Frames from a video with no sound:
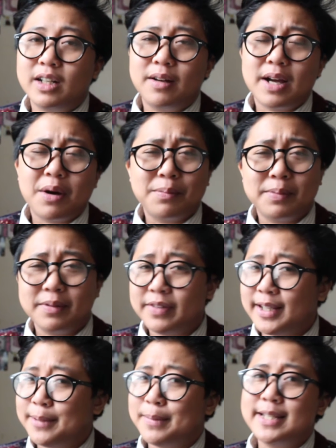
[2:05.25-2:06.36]
uh, how I've been
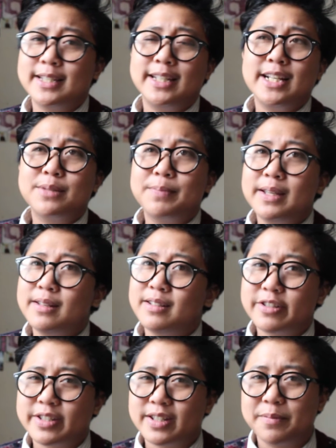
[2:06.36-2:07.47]
feeling mentally, it's been
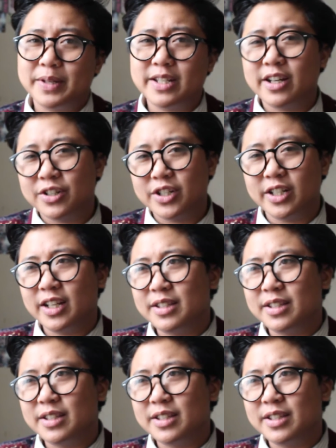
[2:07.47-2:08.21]
just a bit touching.